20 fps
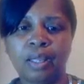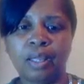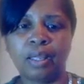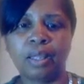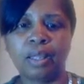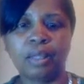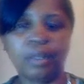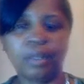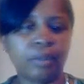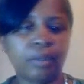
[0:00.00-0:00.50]

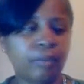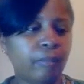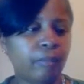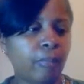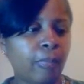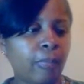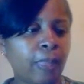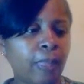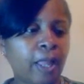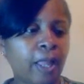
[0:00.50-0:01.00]
Hello,
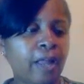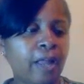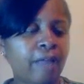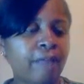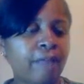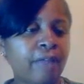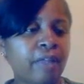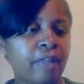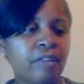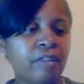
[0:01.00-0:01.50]
I
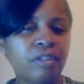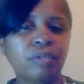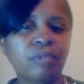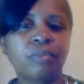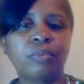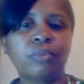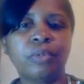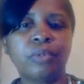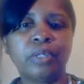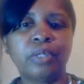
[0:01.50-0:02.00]
found this
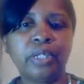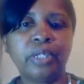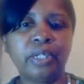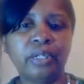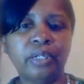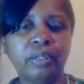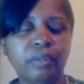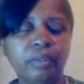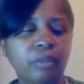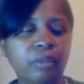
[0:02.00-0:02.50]

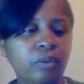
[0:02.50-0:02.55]
really